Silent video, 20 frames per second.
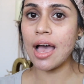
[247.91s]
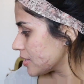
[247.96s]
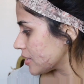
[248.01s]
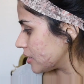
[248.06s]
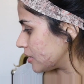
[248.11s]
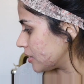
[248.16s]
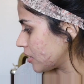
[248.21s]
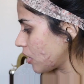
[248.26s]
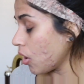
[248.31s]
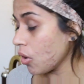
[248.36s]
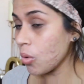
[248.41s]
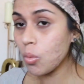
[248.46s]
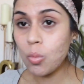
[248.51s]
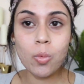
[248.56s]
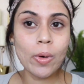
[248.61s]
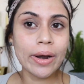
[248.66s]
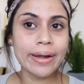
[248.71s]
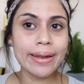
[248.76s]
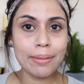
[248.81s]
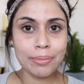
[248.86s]
So
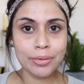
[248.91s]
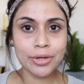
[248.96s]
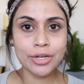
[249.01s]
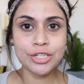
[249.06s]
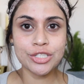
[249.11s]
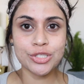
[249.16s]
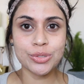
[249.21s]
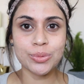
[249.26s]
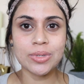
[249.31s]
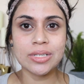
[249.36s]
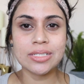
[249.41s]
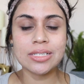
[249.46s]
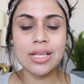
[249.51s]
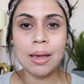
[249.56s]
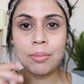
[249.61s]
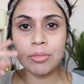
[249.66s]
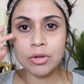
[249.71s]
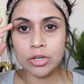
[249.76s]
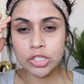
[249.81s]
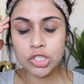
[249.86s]
what I'm going to do is
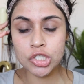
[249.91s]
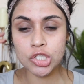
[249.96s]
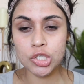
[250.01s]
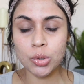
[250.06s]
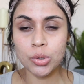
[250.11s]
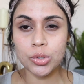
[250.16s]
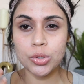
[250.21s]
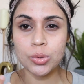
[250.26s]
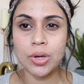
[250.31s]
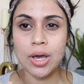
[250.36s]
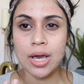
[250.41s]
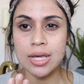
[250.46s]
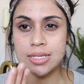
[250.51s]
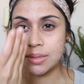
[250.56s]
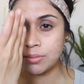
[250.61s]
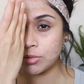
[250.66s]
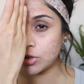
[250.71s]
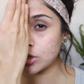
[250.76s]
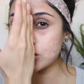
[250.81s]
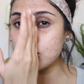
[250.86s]
I'm going to show you
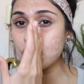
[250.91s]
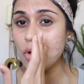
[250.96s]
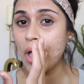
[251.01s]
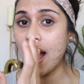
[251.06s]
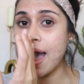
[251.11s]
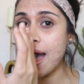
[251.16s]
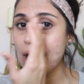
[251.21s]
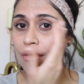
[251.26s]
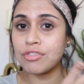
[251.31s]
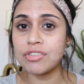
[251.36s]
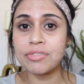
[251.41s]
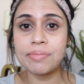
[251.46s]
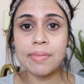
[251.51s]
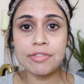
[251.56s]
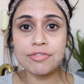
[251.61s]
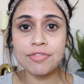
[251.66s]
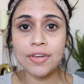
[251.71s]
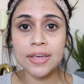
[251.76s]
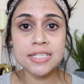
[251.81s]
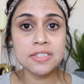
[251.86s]
guys, I'm going to do half of
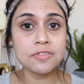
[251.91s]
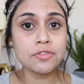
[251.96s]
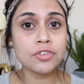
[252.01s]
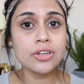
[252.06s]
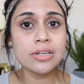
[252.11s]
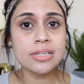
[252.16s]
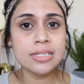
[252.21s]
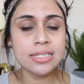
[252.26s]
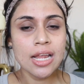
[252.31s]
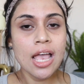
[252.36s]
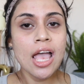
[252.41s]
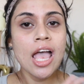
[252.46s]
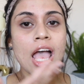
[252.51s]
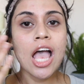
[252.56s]
my face first,